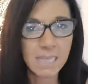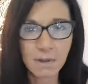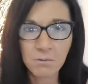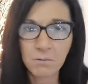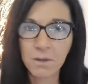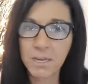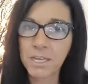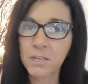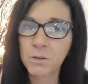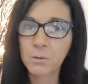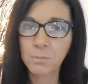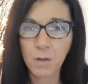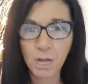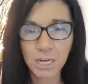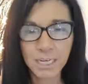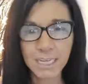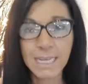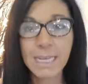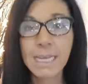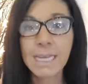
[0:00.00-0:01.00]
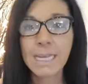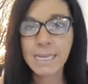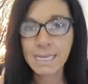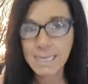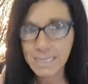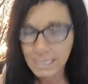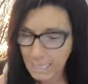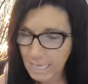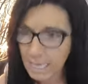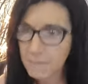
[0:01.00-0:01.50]
That way your body
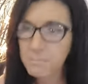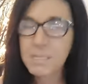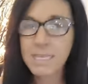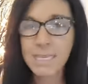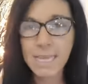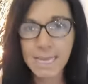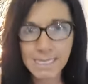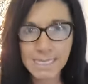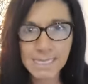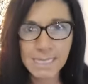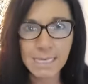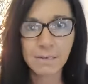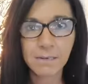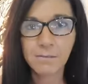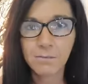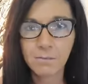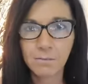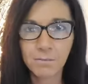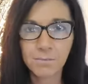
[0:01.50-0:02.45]
keeps guessing.